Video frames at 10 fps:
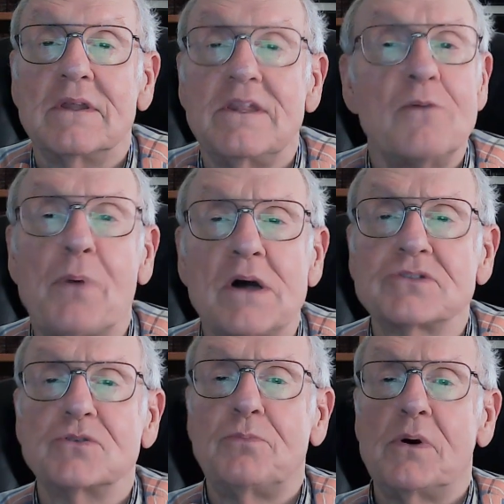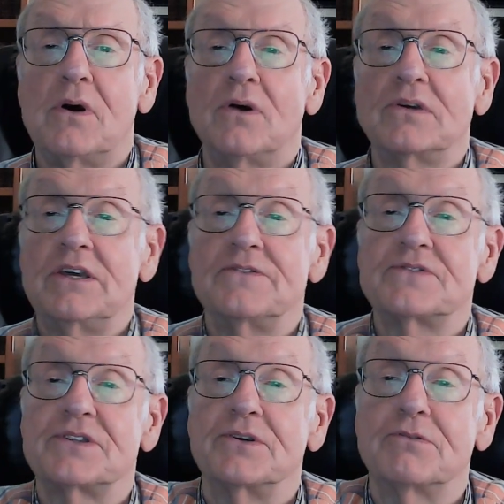The Apostle Paul
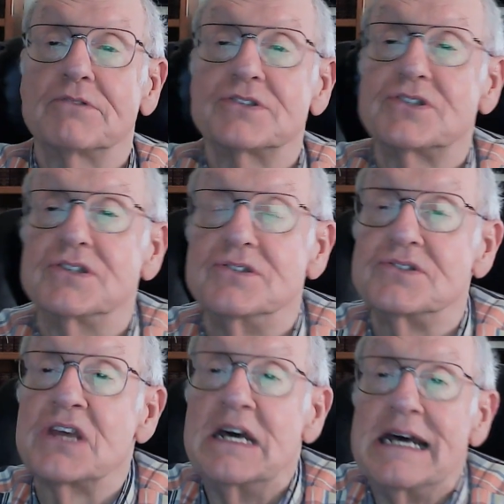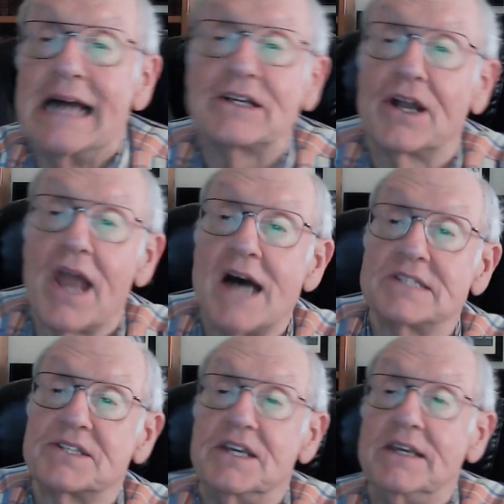gives the Christians at
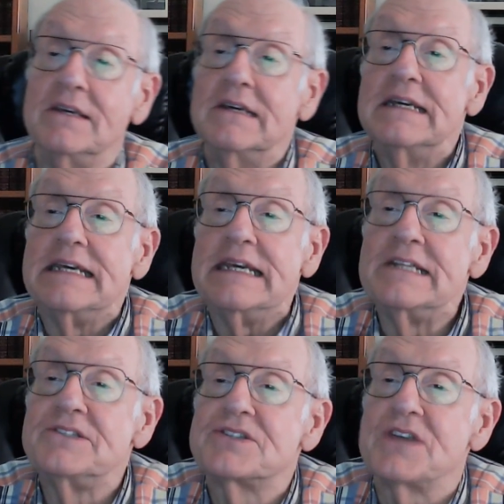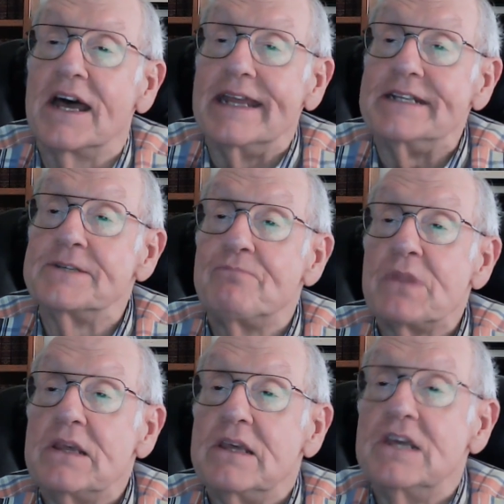Colossae insight
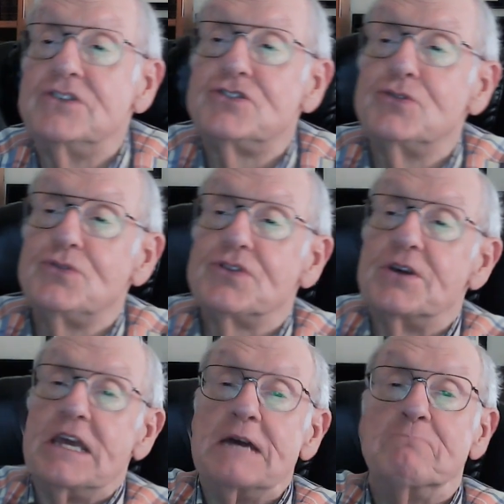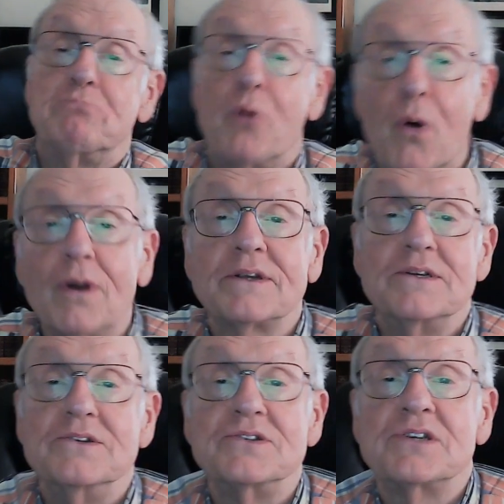into the
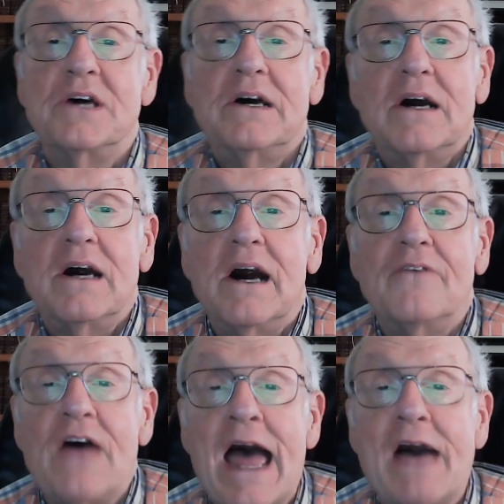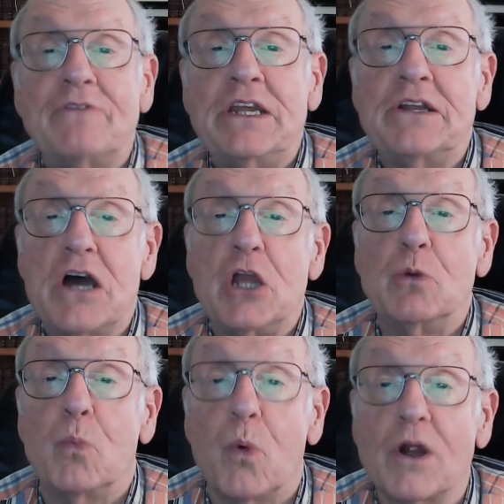importance of having a
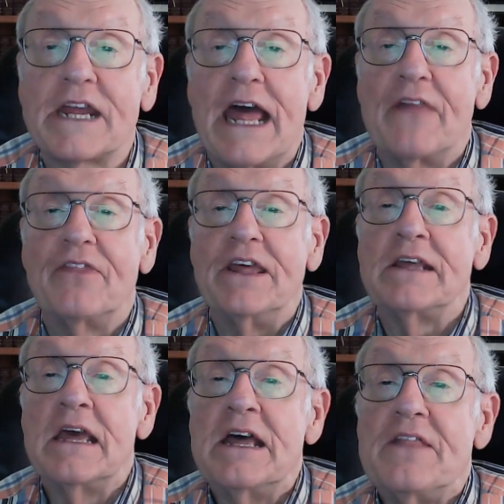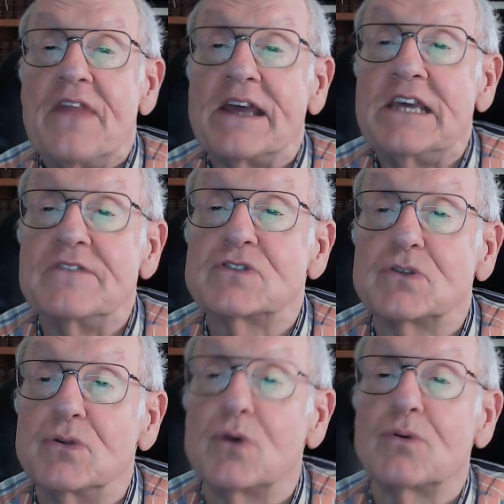work ethic that gives
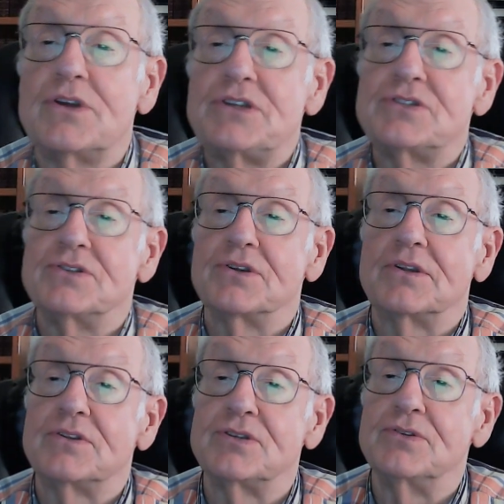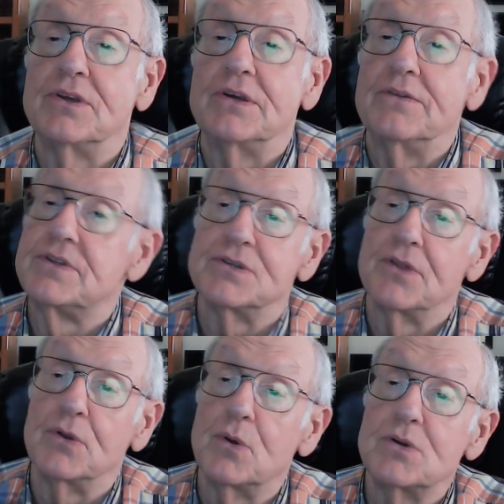glory to
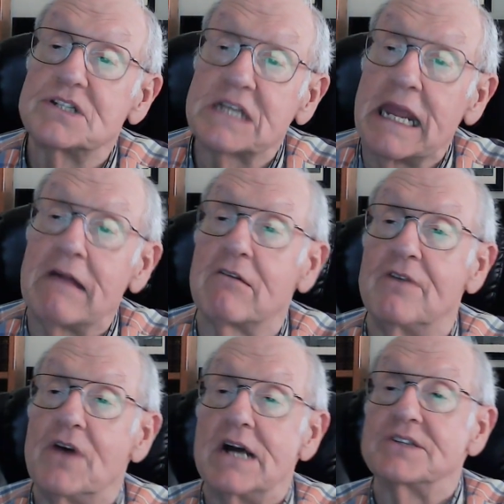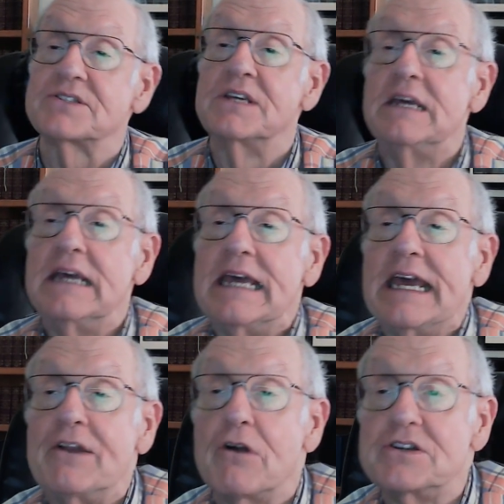the Lord's care of us
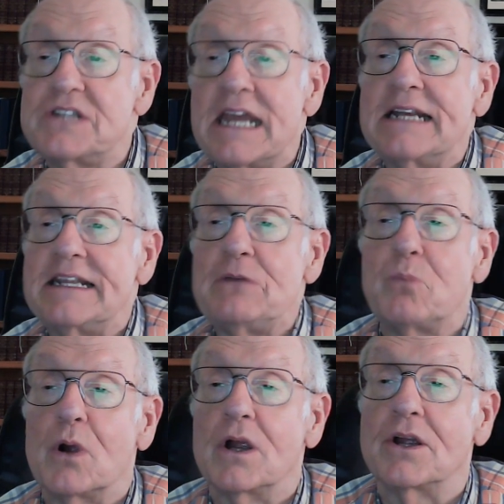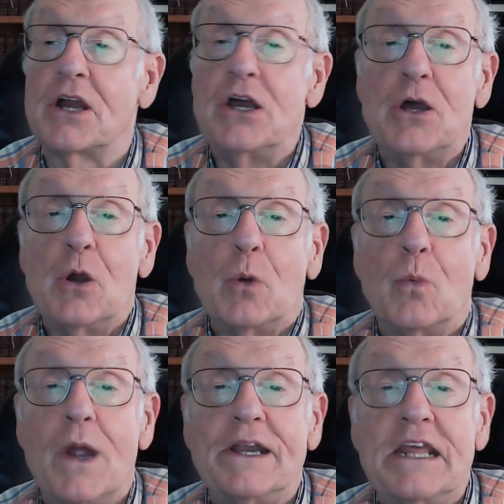in our daily work,
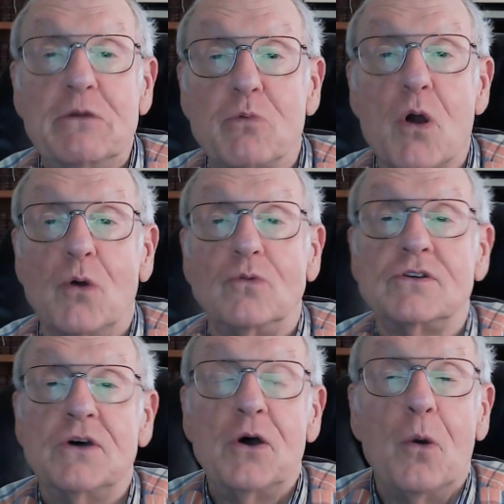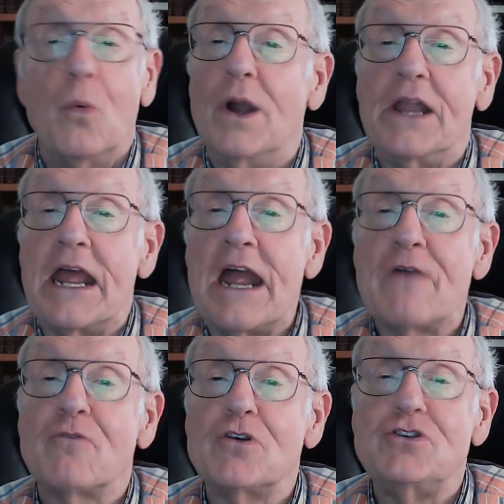when he wrote,
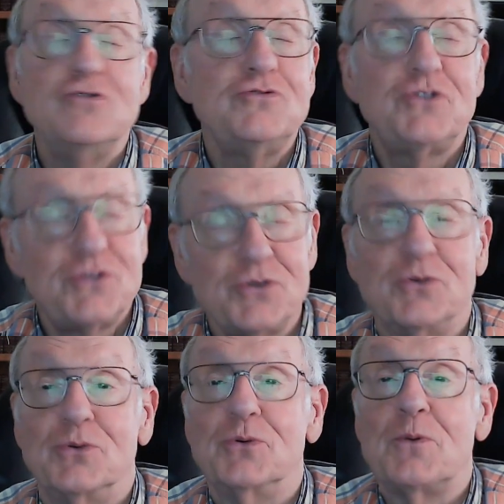"Whatever you do,